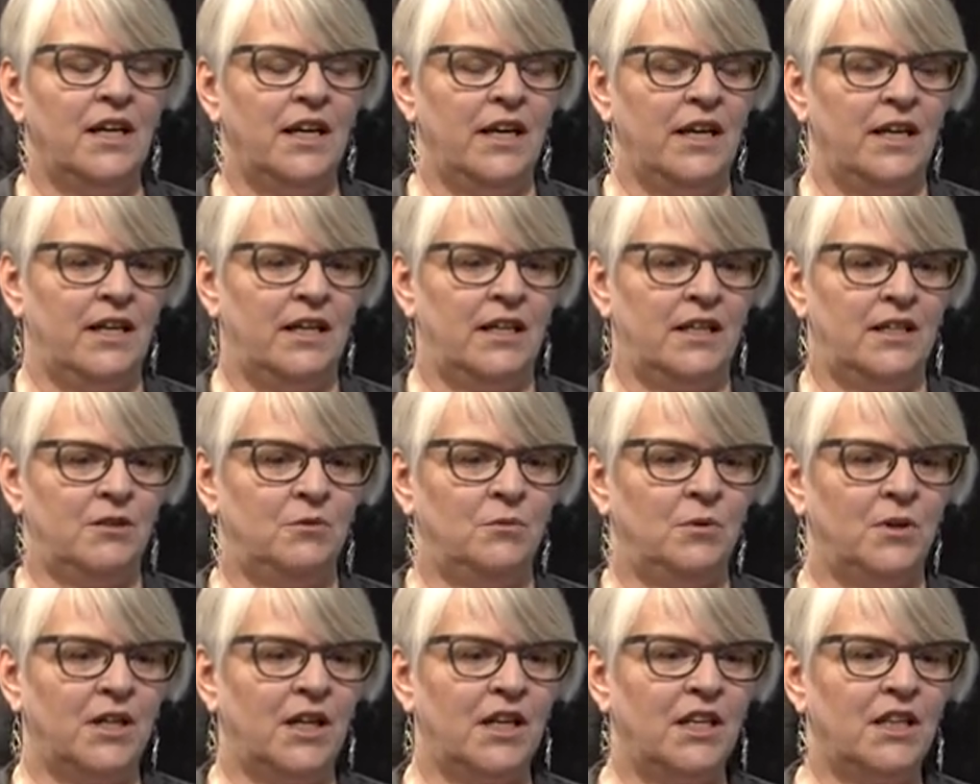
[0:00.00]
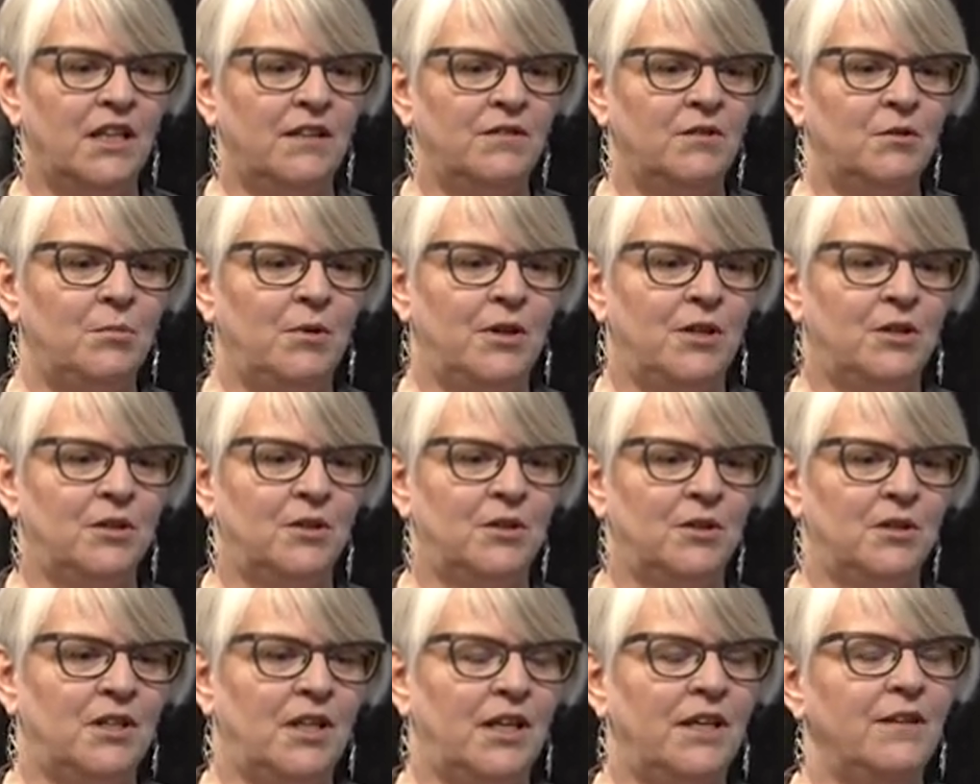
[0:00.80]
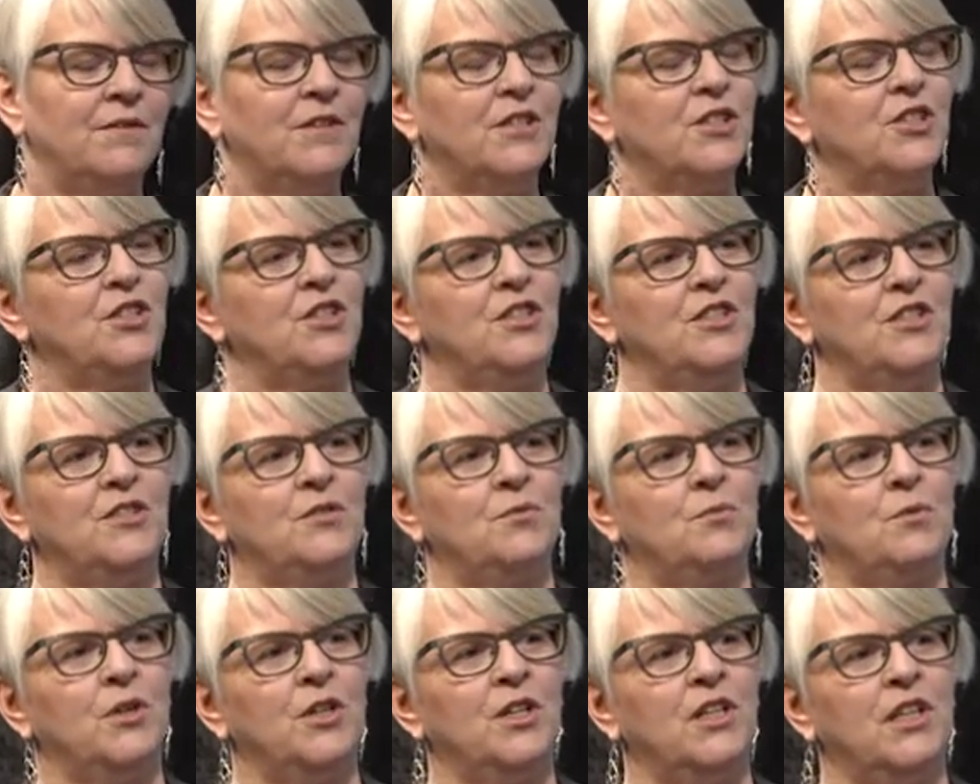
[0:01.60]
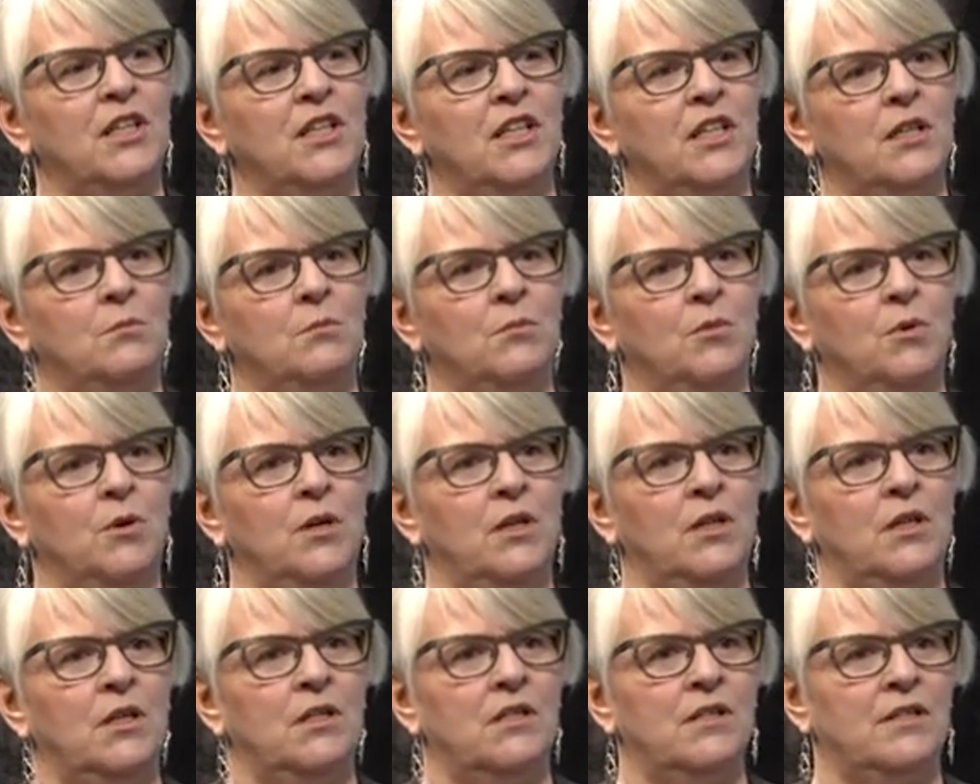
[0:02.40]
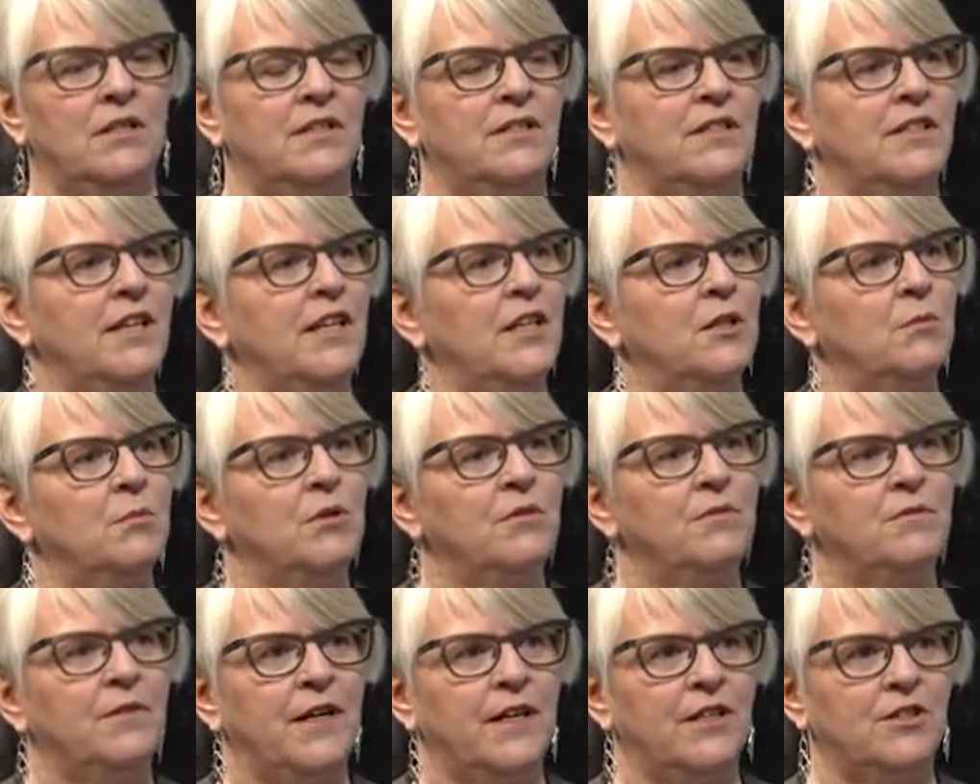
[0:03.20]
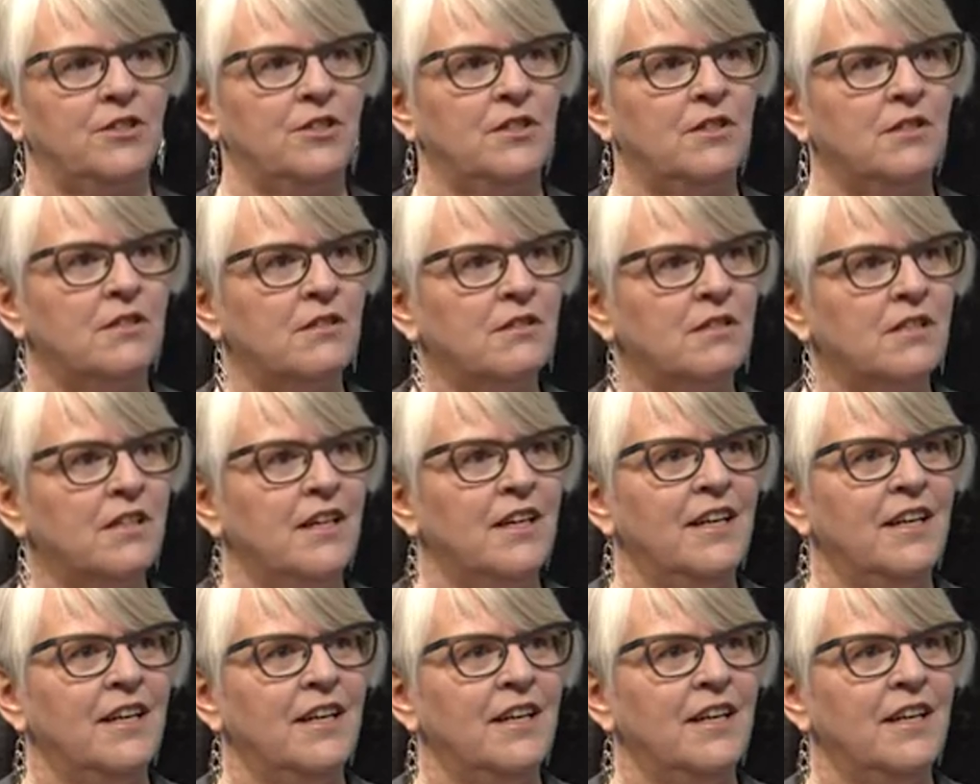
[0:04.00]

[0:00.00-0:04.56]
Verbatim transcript: And what I love about her life is she's working more in sustainable fashions.